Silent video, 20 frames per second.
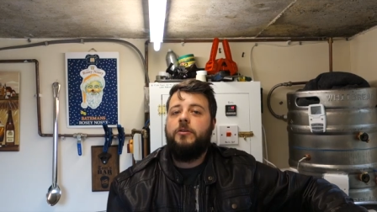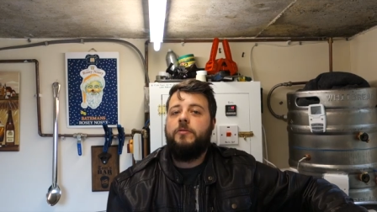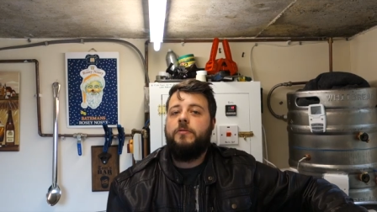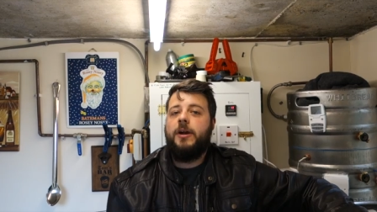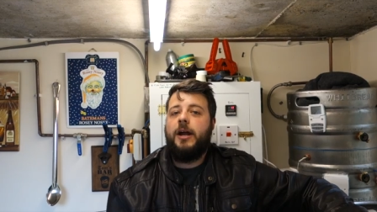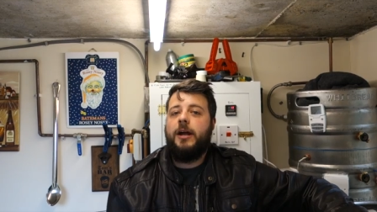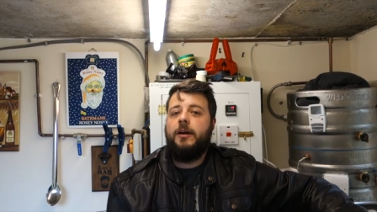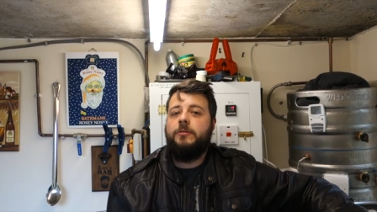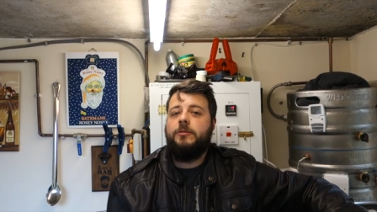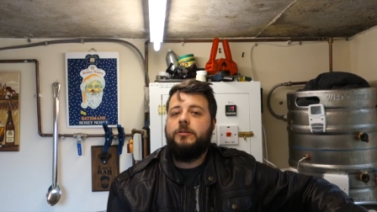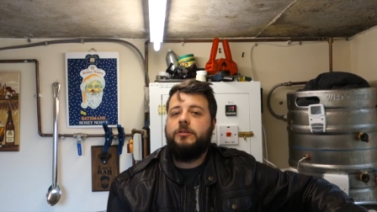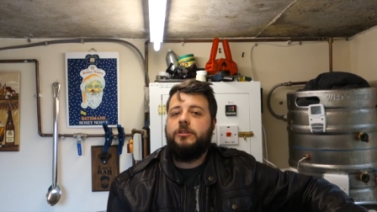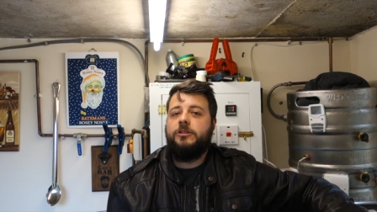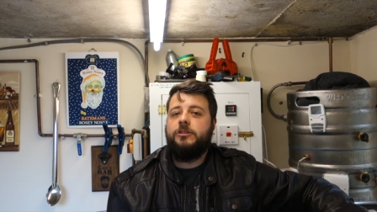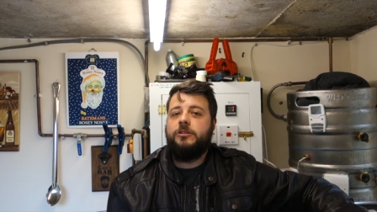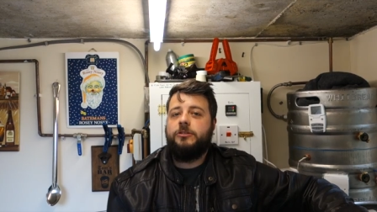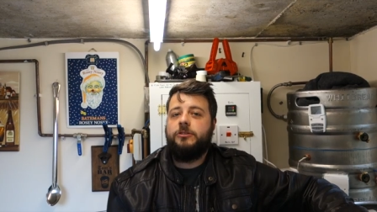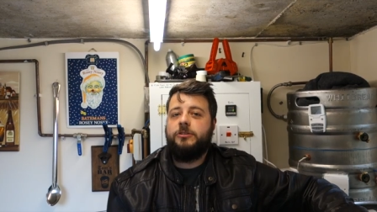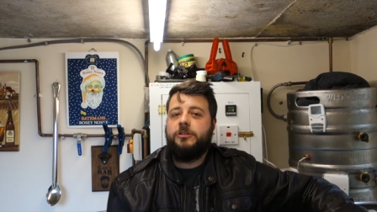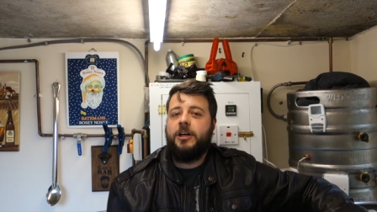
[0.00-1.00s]
round
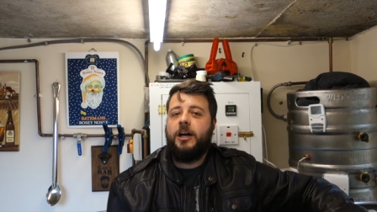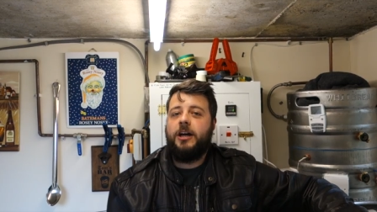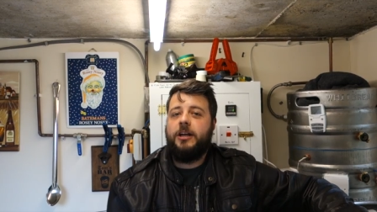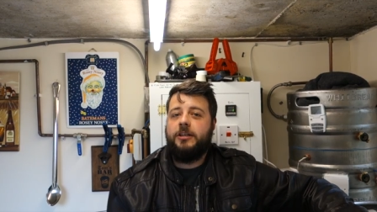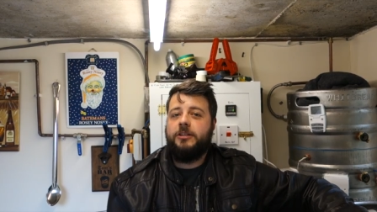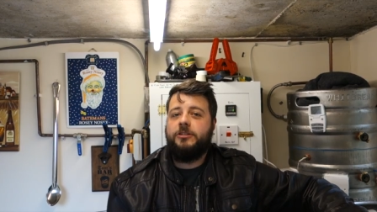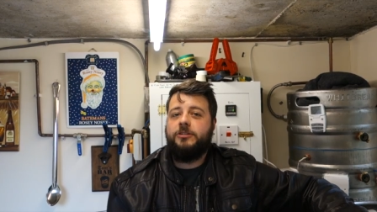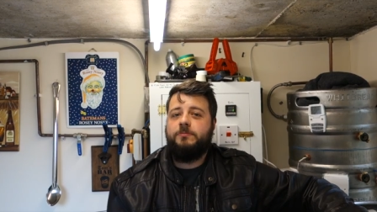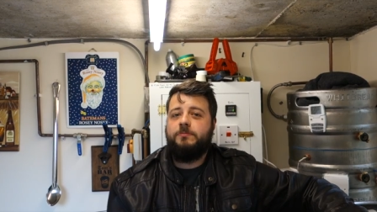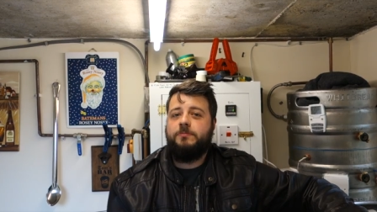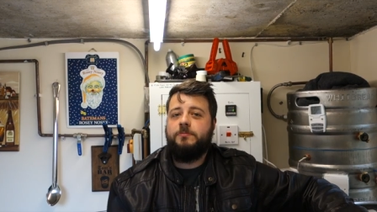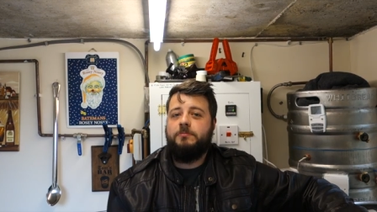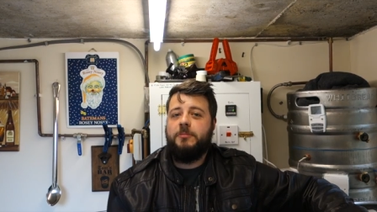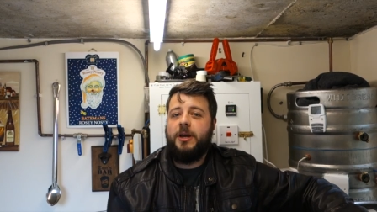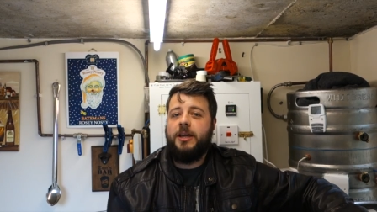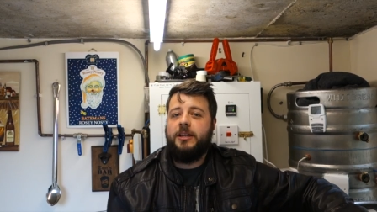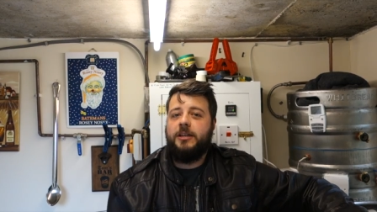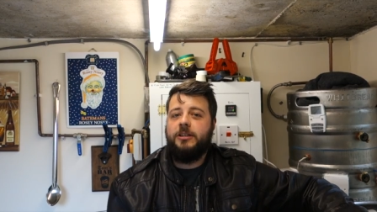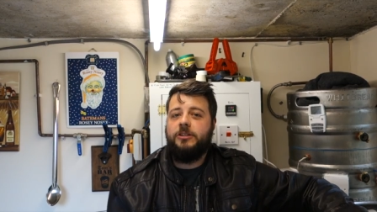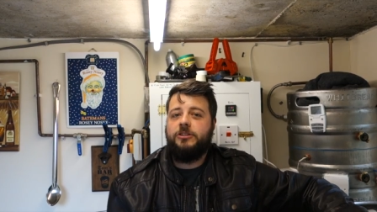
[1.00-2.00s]
cider
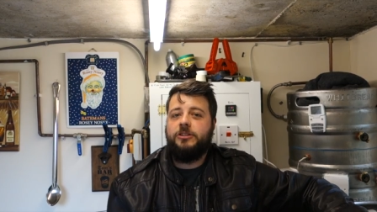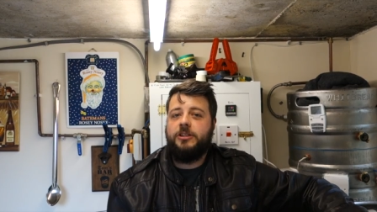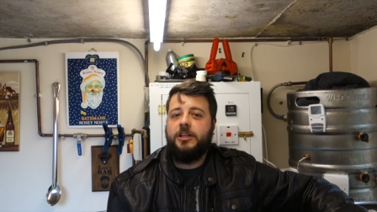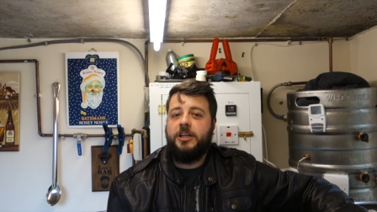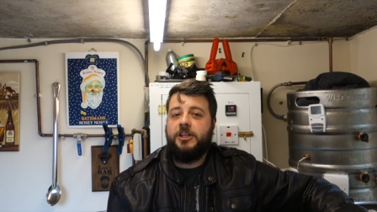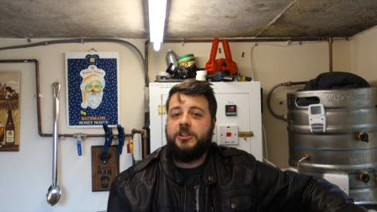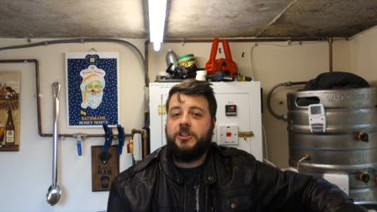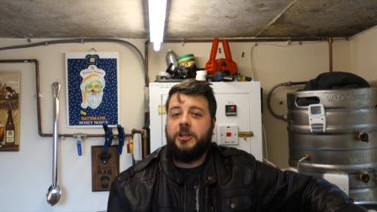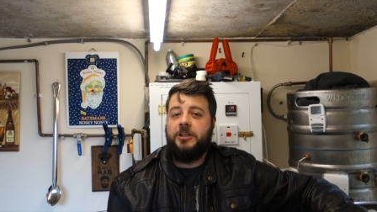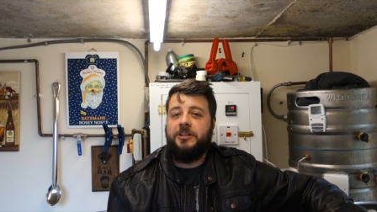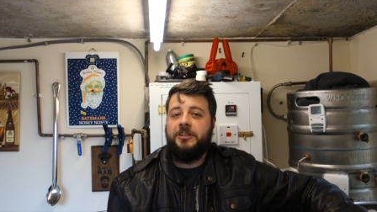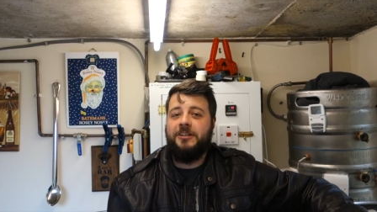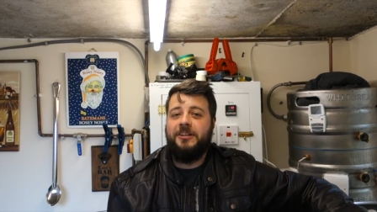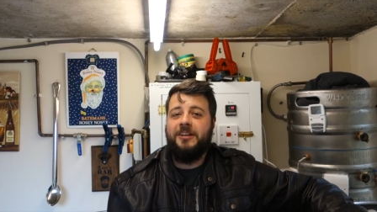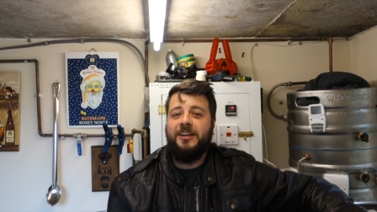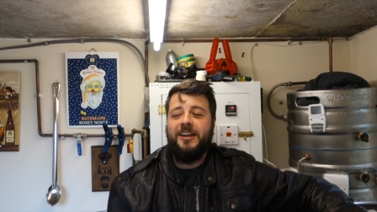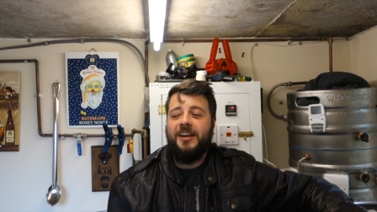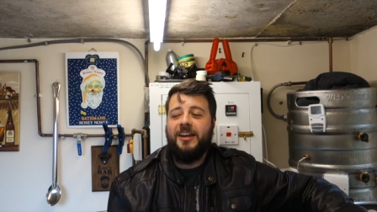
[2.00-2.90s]
making season,